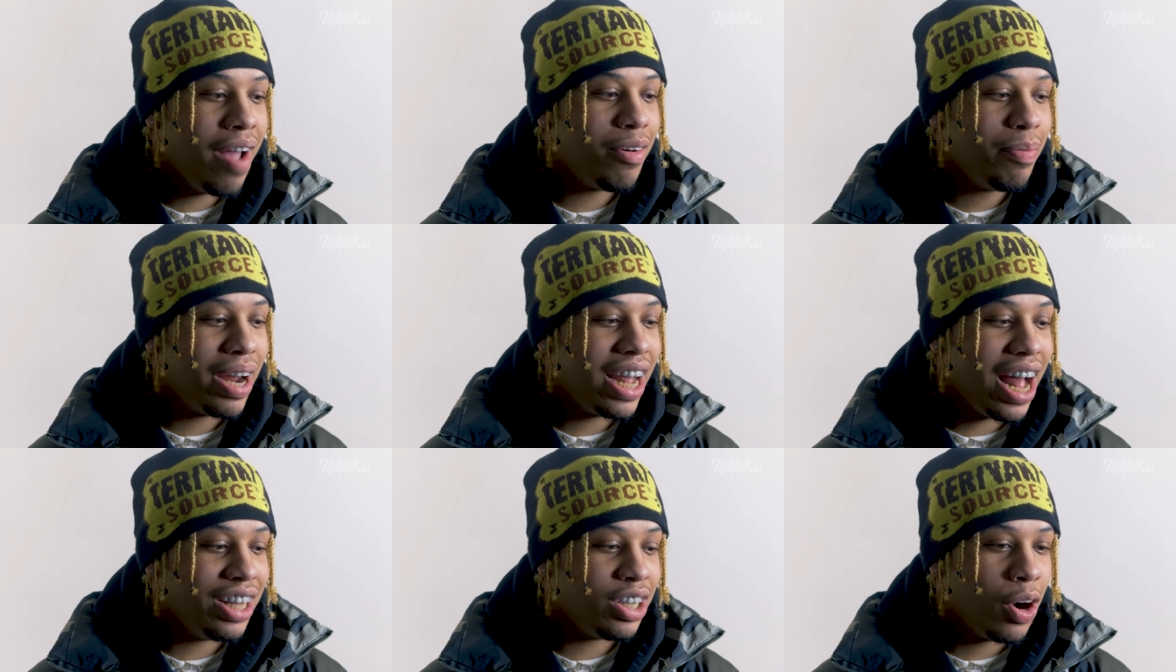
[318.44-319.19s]

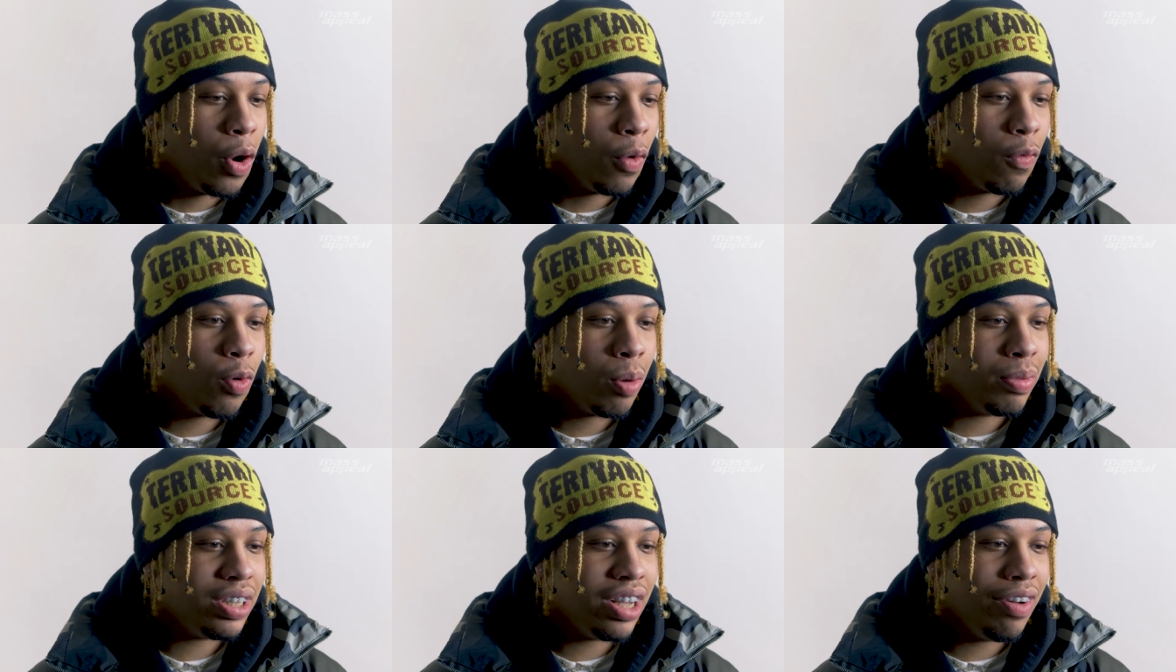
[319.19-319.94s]
Everybody has their own
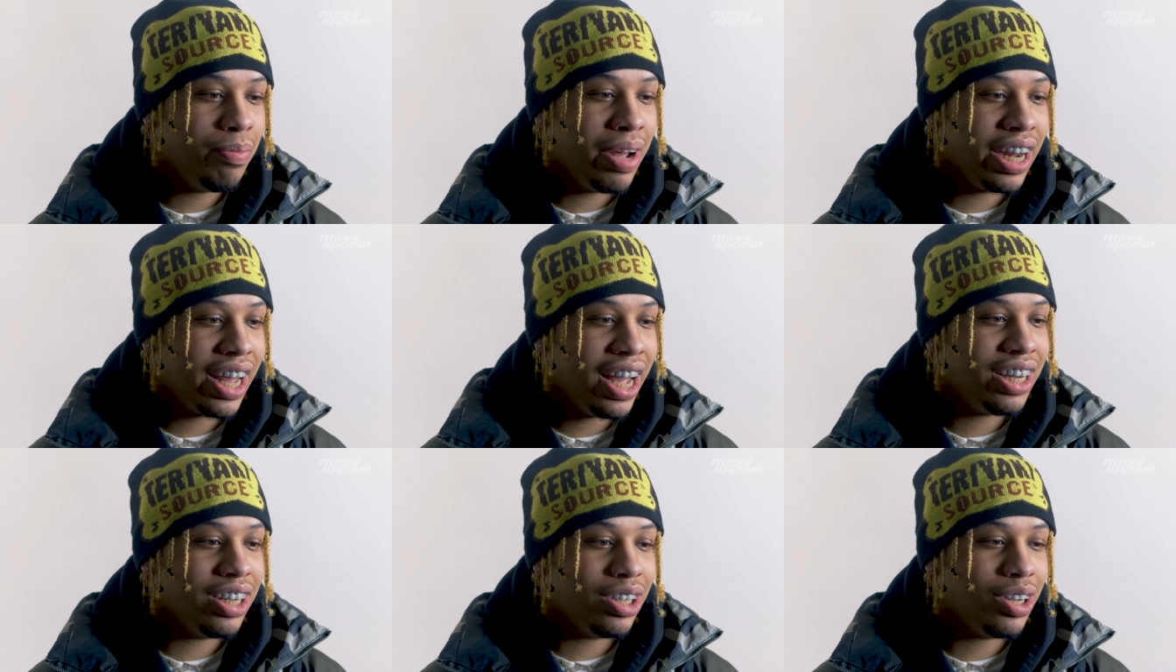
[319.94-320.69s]
form of self
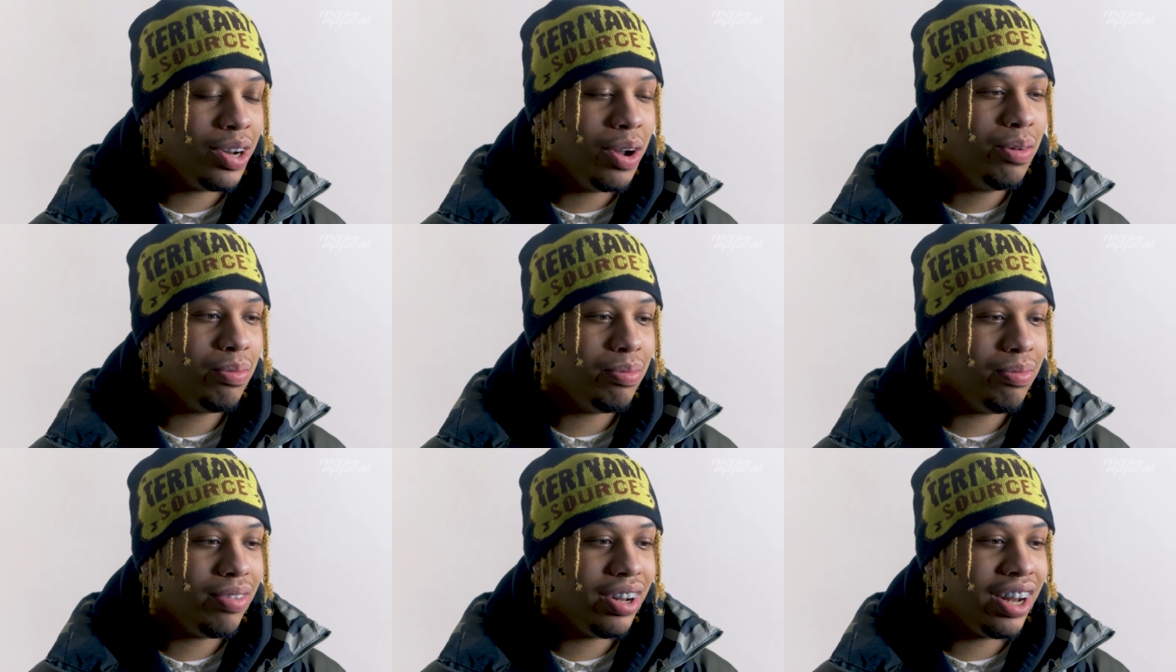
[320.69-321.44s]
medication, so don't
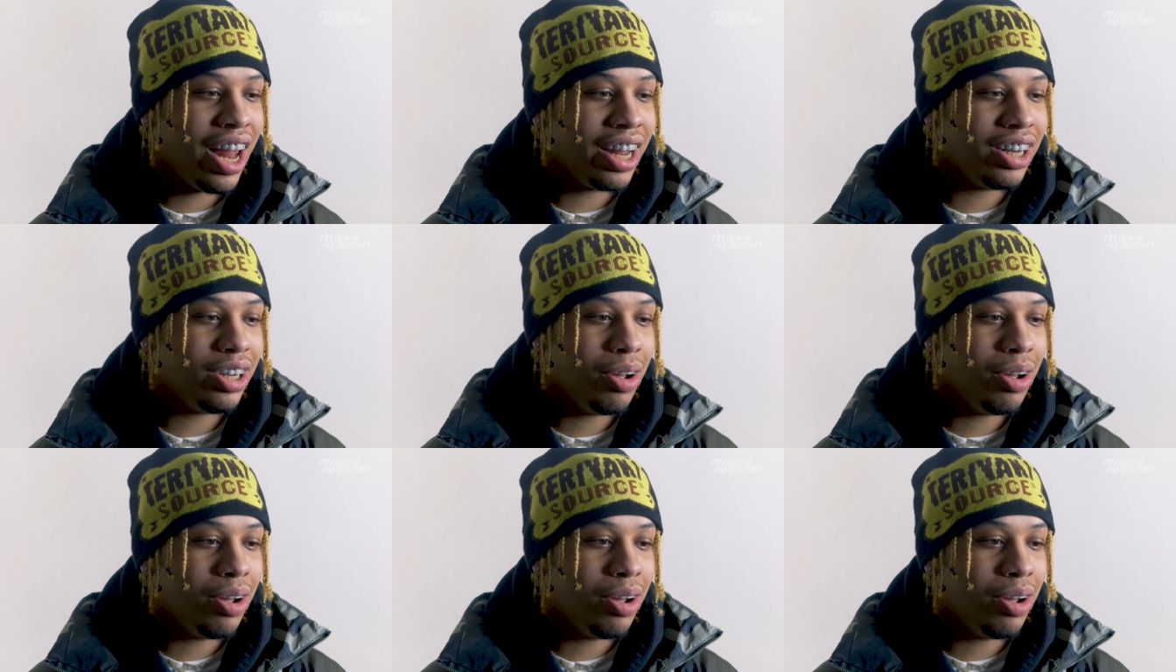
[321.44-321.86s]
like,